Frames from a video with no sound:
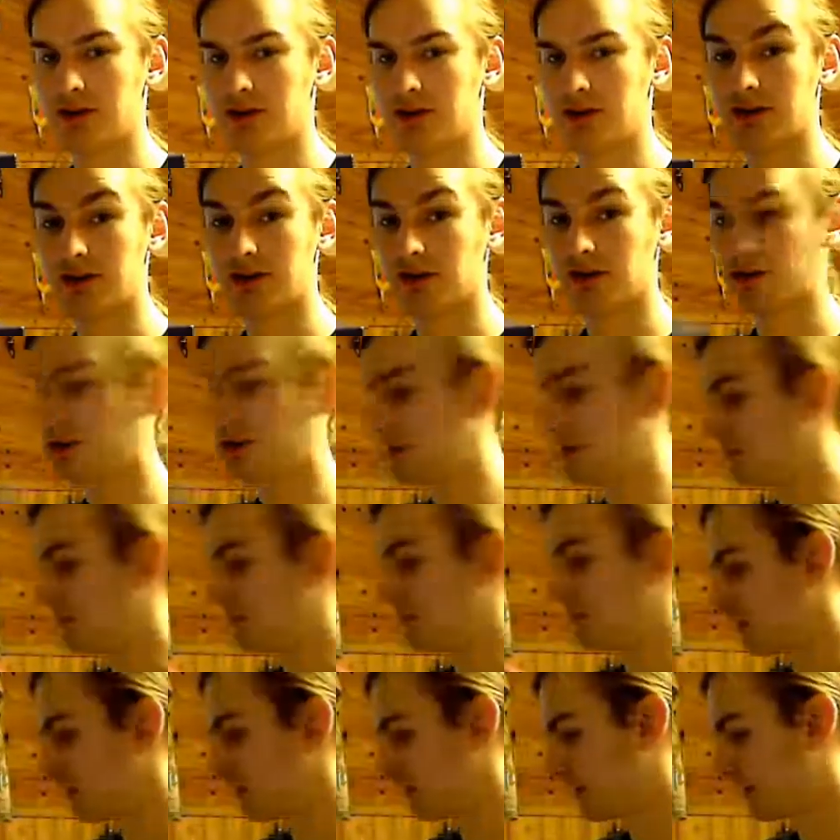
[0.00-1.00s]
Nintendo
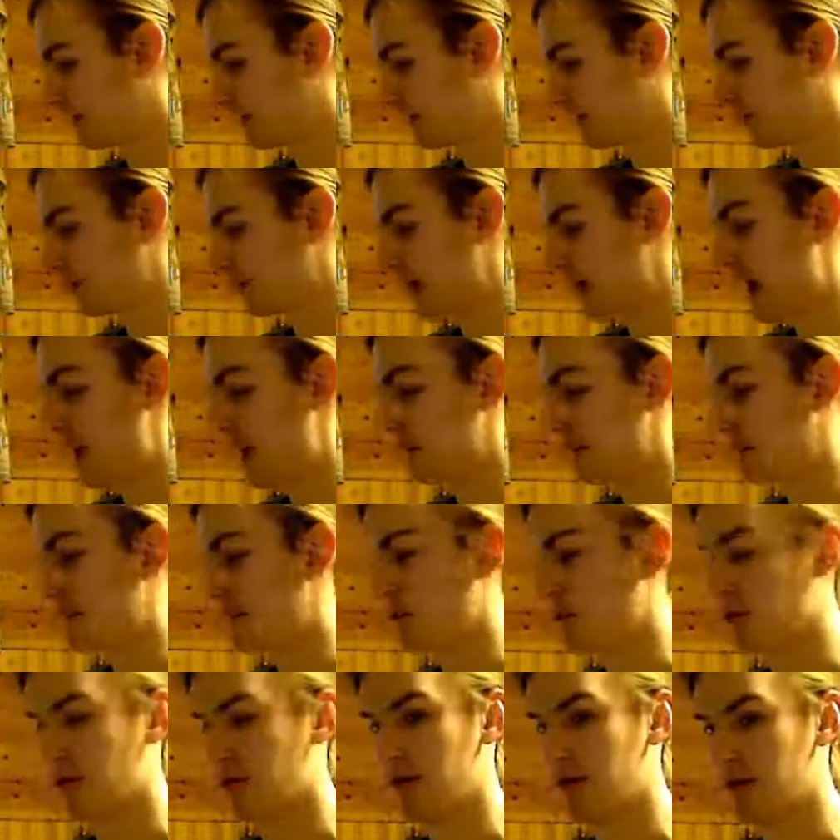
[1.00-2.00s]
64 disk drive
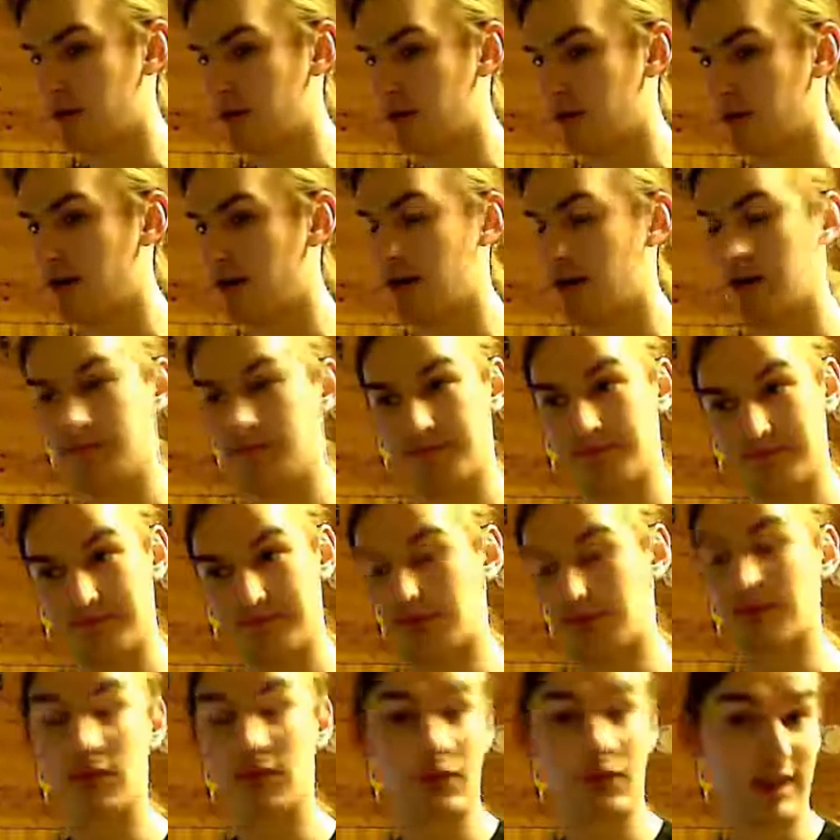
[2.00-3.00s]
for the
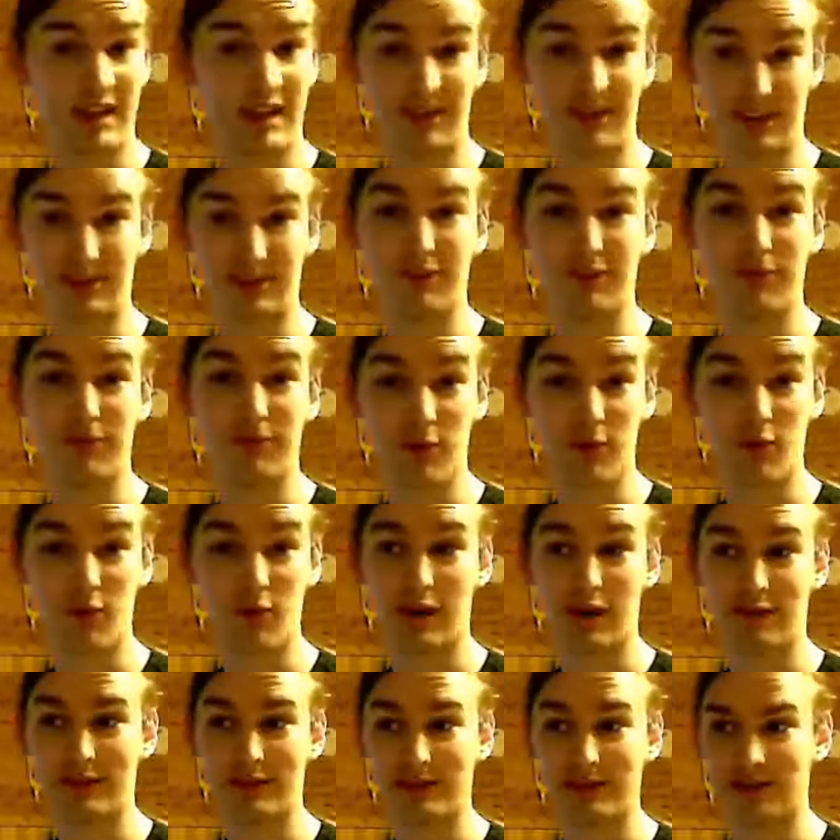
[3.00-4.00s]
N64,
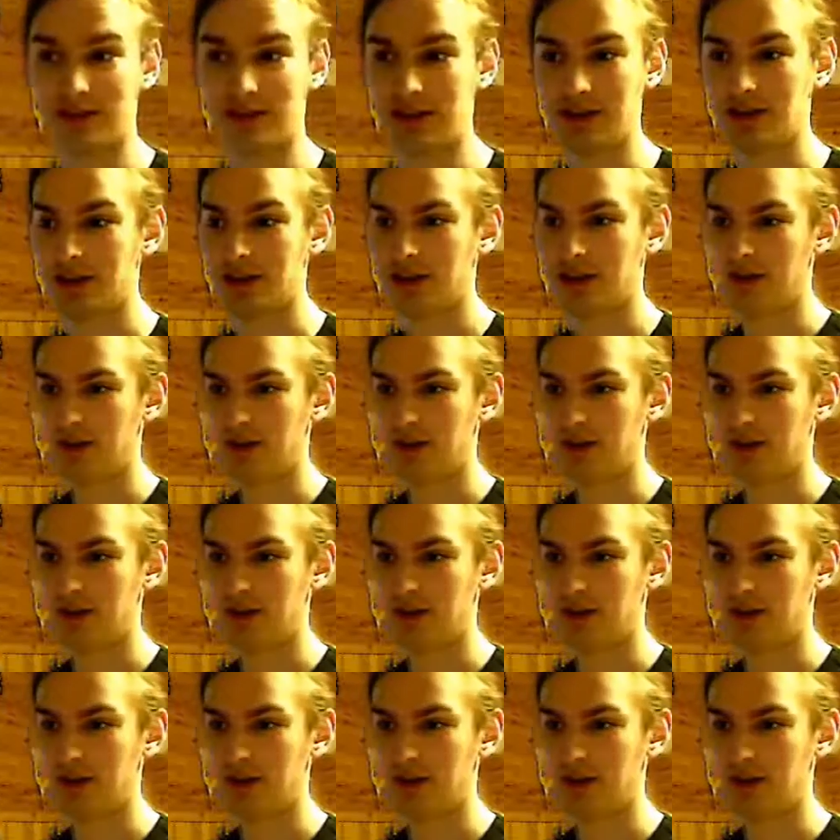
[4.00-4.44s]
obviously,